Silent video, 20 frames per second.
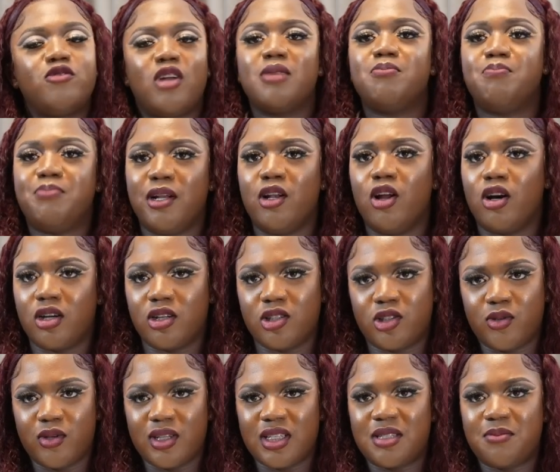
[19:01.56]
not
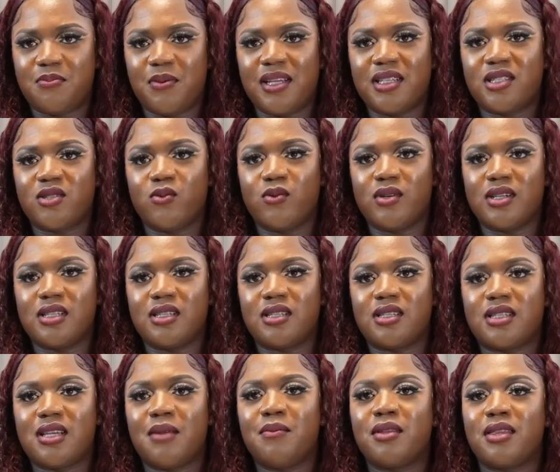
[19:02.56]
belonging to a space was
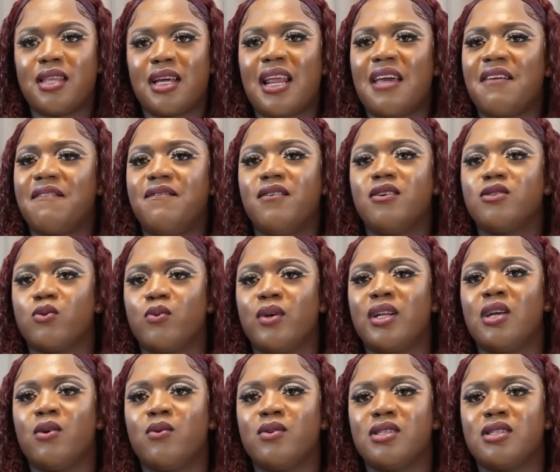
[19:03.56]
something that I felt
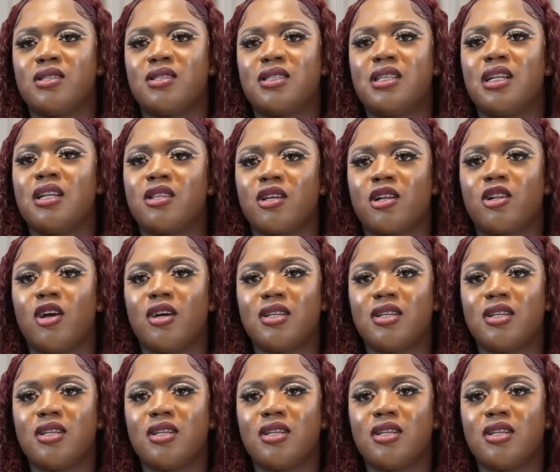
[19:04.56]
when I was still in the